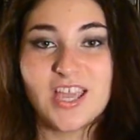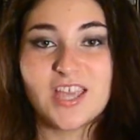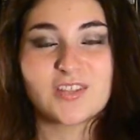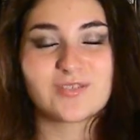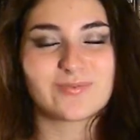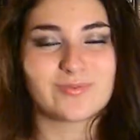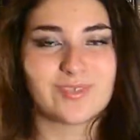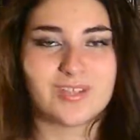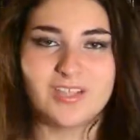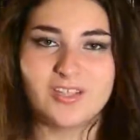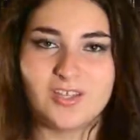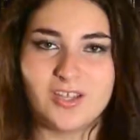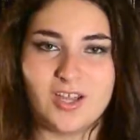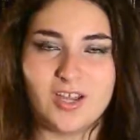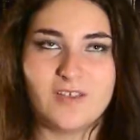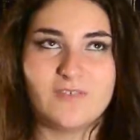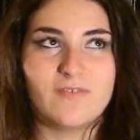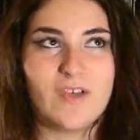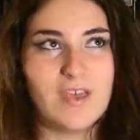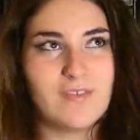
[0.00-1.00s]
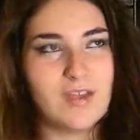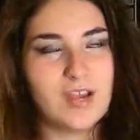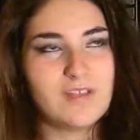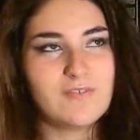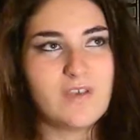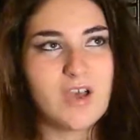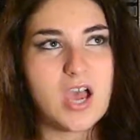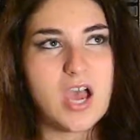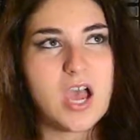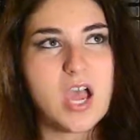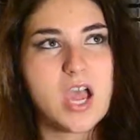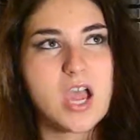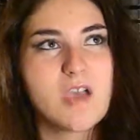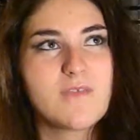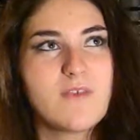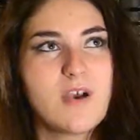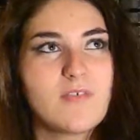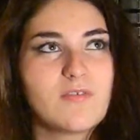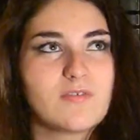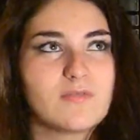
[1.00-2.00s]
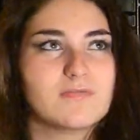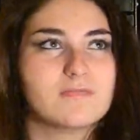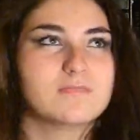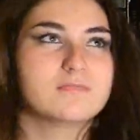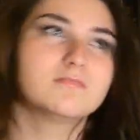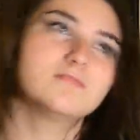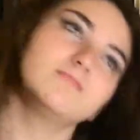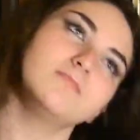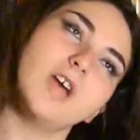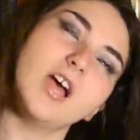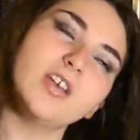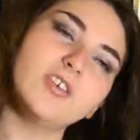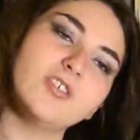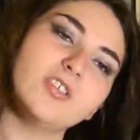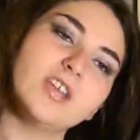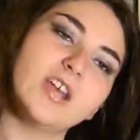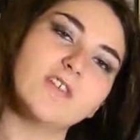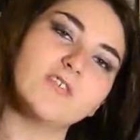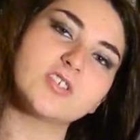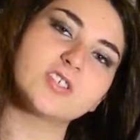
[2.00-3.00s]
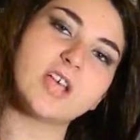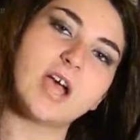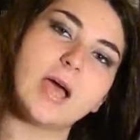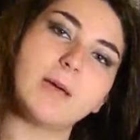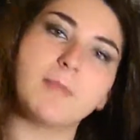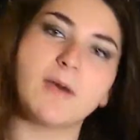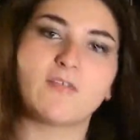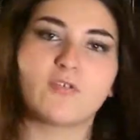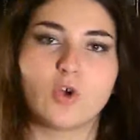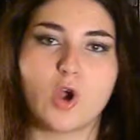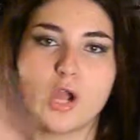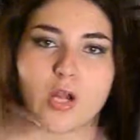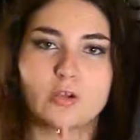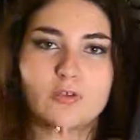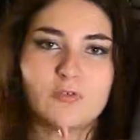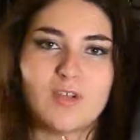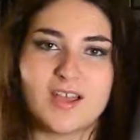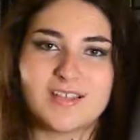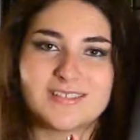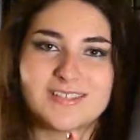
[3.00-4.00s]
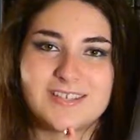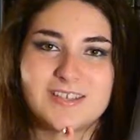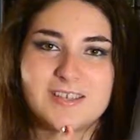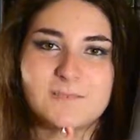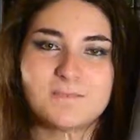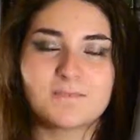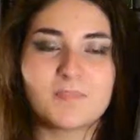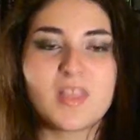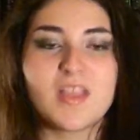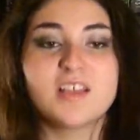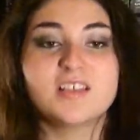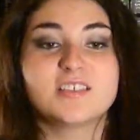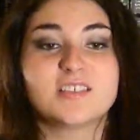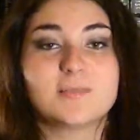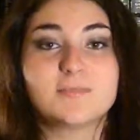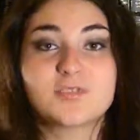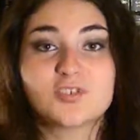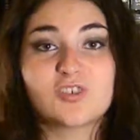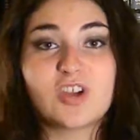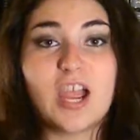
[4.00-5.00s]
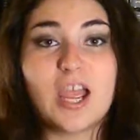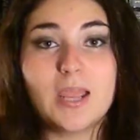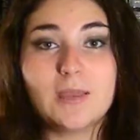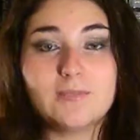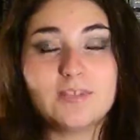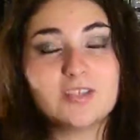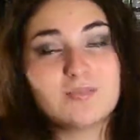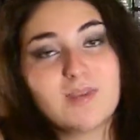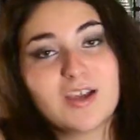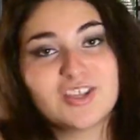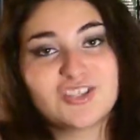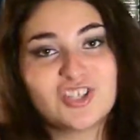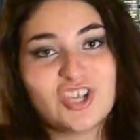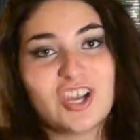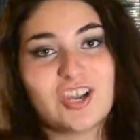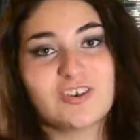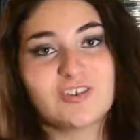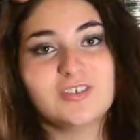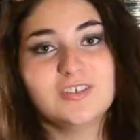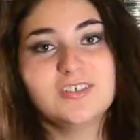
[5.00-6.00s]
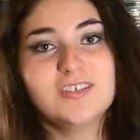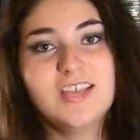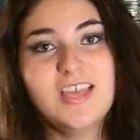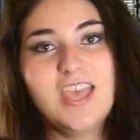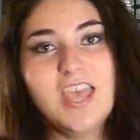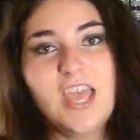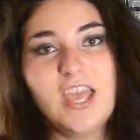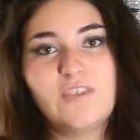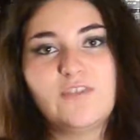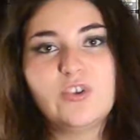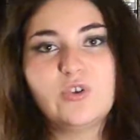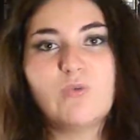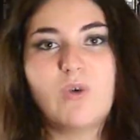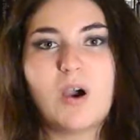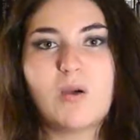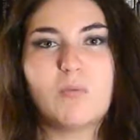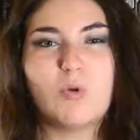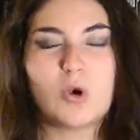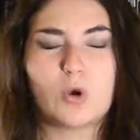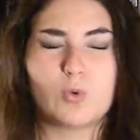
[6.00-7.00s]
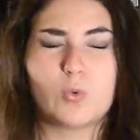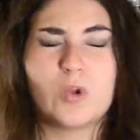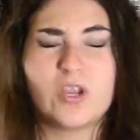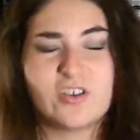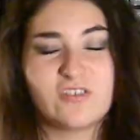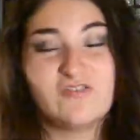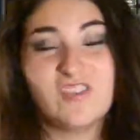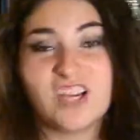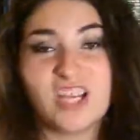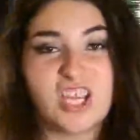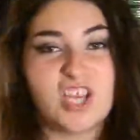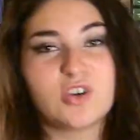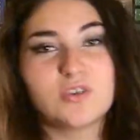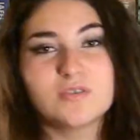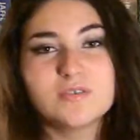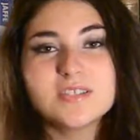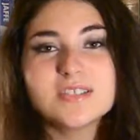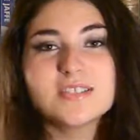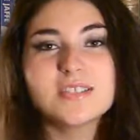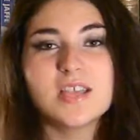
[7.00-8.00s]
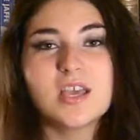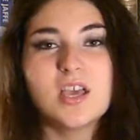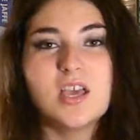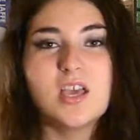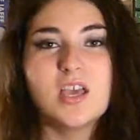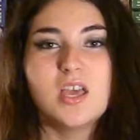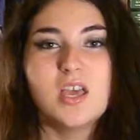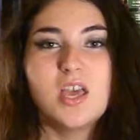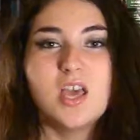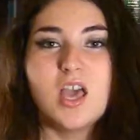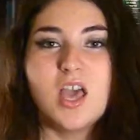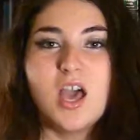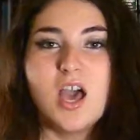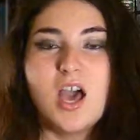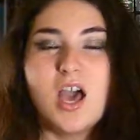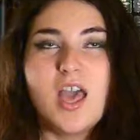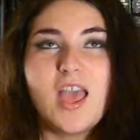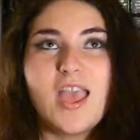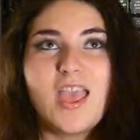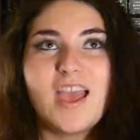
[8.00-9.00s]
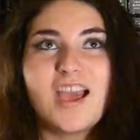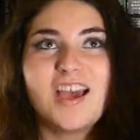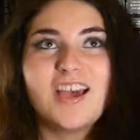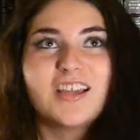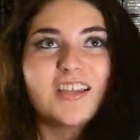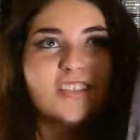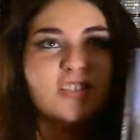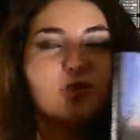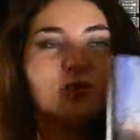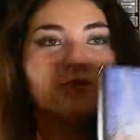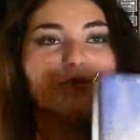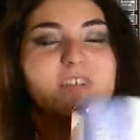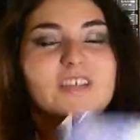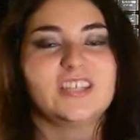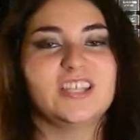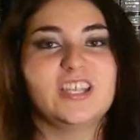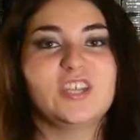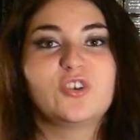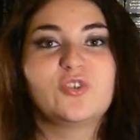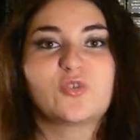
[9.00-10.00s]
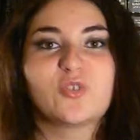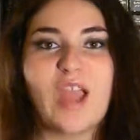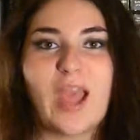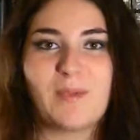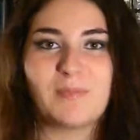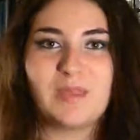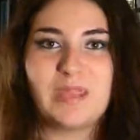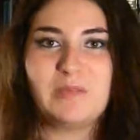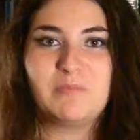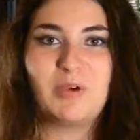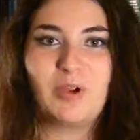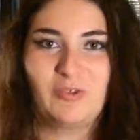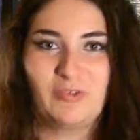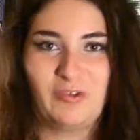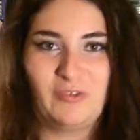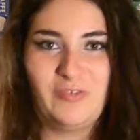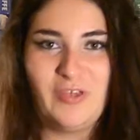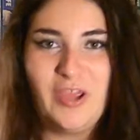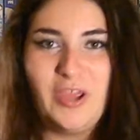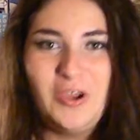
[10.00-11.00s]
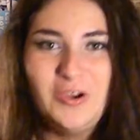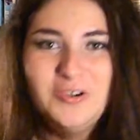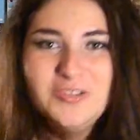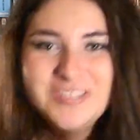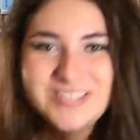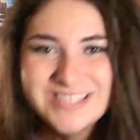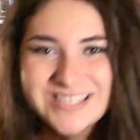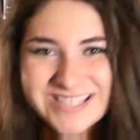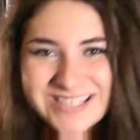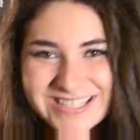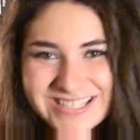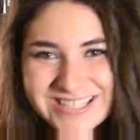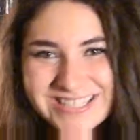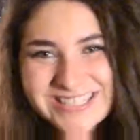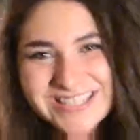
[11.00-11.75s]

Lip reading: It's really good. 5 out of 5. Under the Never Sky by Veronica Rossi. Subscribe to my channel if you want more weird videos and really crappy book reviews.